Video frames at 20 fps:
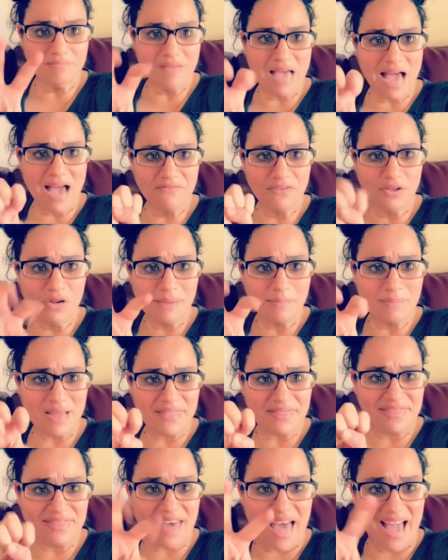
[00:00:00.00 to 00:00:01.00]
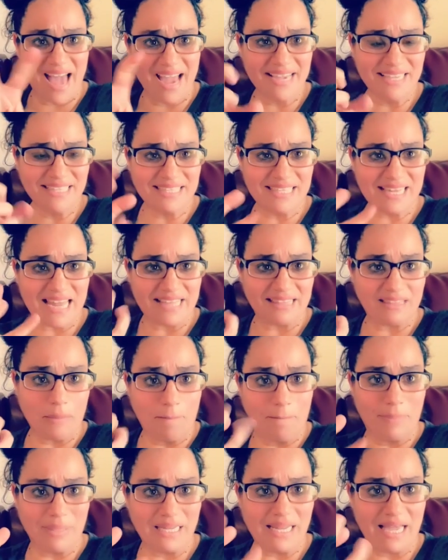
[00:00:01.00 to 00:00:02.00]
I feel like my thighs, like the
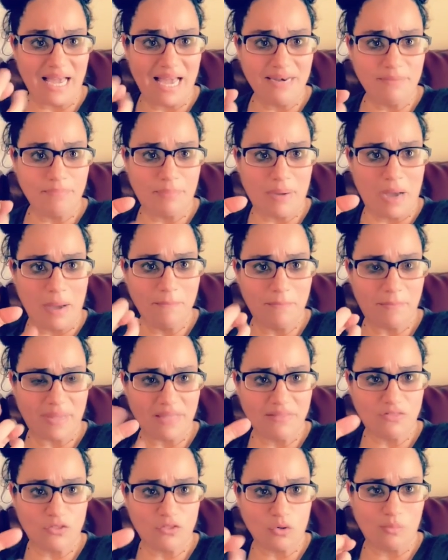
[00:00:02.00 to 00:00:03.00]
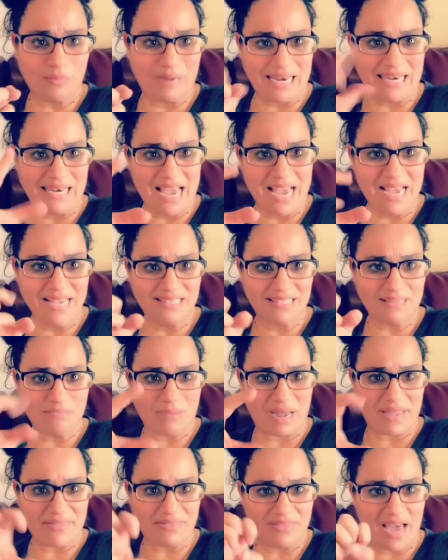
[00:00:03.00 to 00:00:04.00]
blood pumping through my legs and
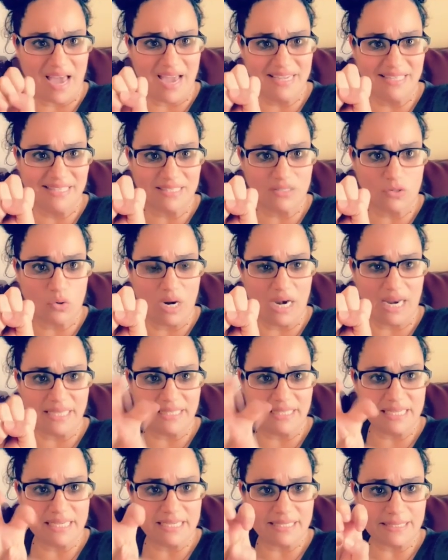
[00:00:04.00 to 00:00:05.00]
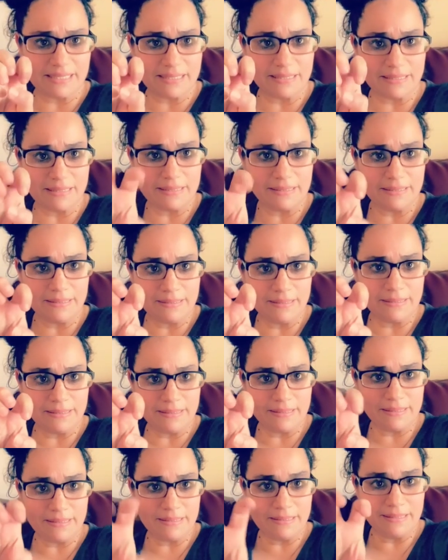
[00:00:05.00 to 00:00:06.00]
my thighs going like this.
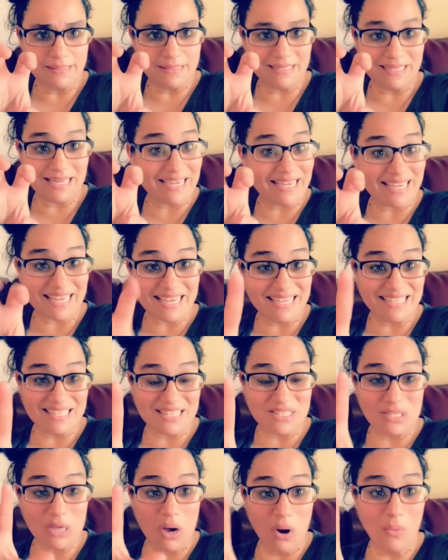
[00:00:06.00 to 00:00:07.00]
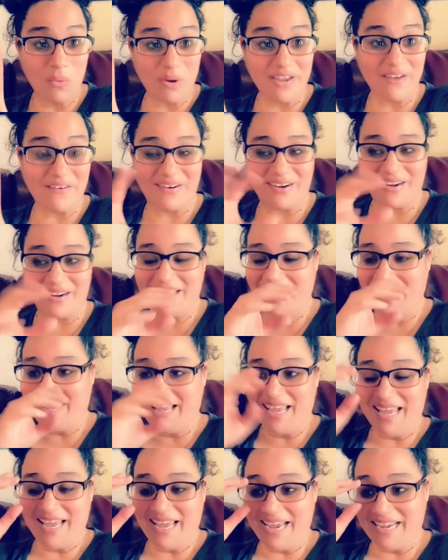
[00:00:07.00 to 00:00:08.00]
Like, it's so weird.
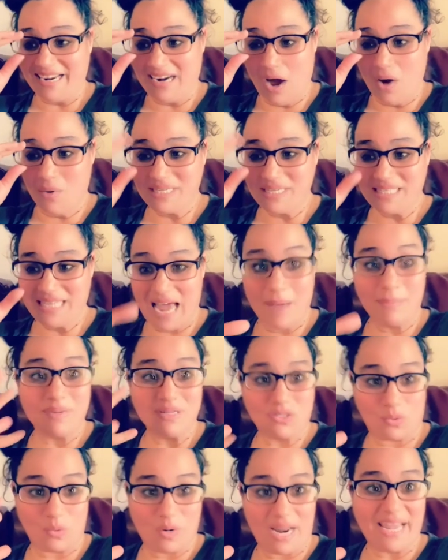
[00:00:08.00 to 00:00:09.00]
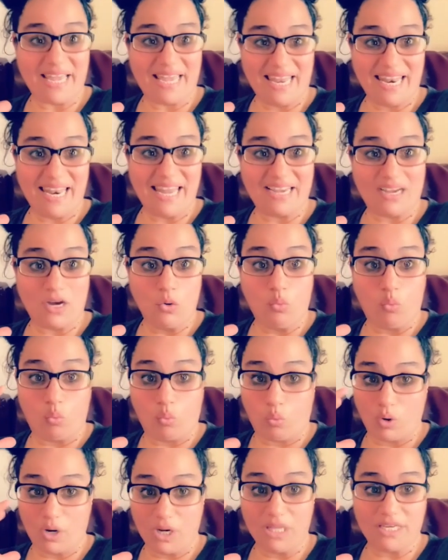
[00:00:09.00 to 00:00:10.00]
It always happens when I get like a
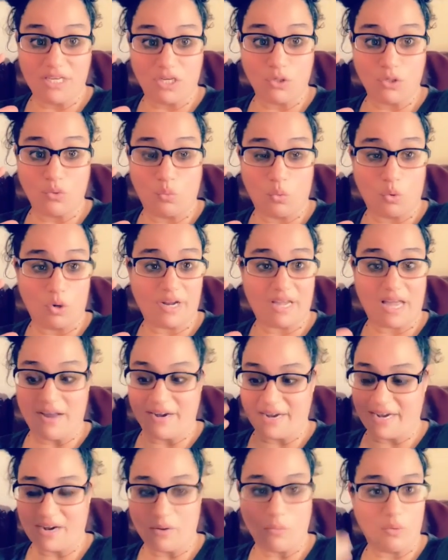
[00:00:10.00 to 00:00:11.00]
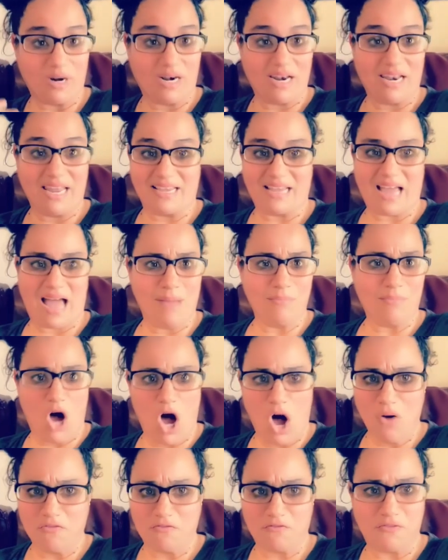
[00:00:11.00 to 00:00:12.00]
really good workout in and when like I'm
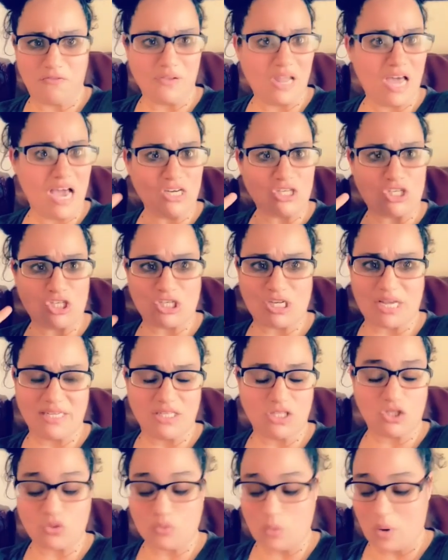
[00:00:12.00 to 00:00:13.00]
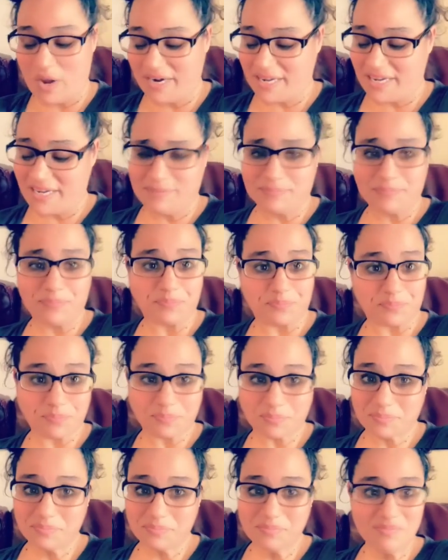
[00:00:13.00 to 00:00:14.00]
all flushed and sweaty.
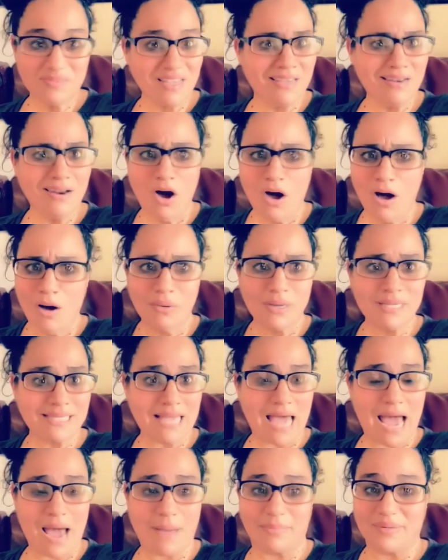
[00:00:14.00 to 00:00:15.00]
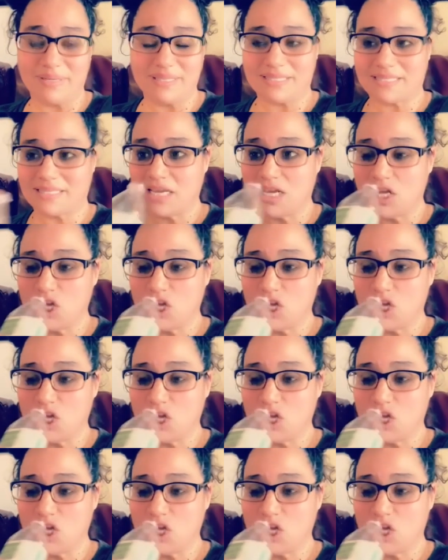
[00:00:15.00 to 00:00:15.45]
It always happens.